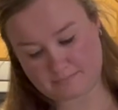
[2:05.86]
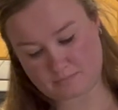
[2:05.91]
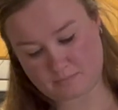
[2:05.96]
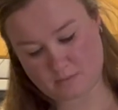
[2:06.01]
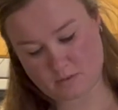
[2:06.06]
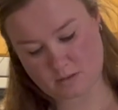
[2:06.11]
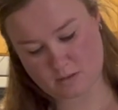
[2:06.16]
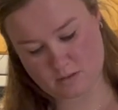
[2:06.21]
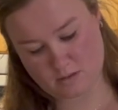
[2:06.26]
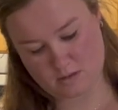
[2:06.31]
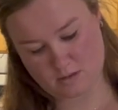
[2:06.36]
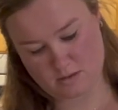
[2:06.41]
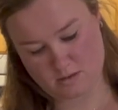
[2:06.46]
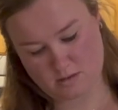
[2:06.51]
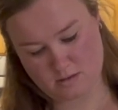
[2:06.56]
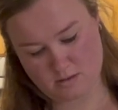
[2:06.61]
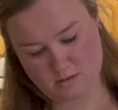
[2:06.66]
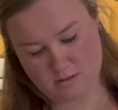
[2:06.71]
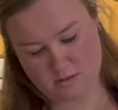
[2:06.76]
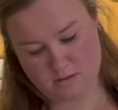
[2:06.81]

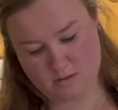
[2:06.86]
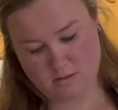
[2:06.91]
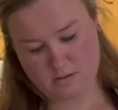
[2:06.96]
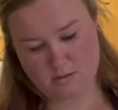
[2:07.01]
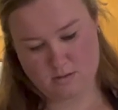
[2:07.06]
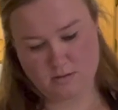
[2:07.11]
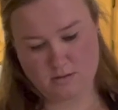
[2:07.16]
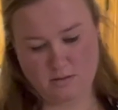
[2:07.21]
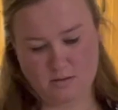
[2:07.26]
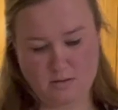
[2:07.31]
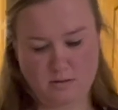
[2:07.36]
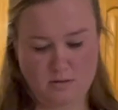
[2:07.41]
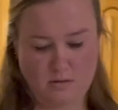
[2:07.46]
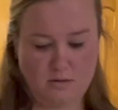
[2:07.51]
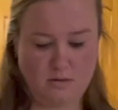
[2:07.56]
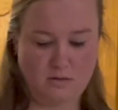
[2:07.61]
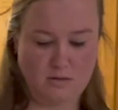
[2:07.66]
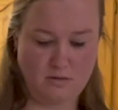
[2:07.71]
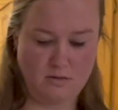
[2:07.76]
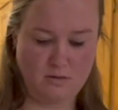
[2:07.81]

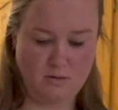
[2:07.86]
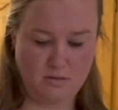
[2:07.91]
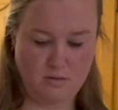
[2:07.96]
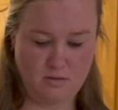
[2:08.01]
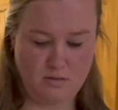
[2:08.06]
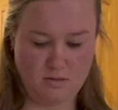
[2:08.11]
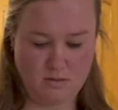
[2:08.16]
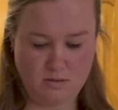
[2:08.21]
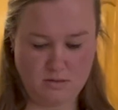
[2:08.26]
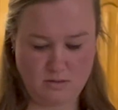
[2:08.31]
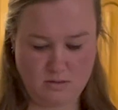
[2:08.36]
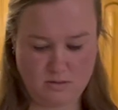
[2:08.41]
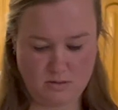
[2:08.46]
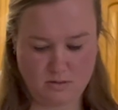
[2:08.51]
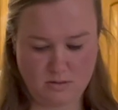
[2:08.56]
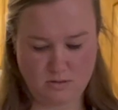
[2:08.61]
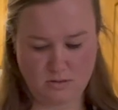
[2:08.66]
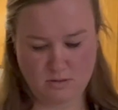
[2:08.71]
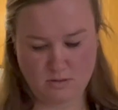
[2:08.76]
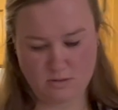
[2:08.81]

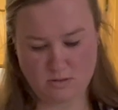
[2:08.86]
Nobody speaks.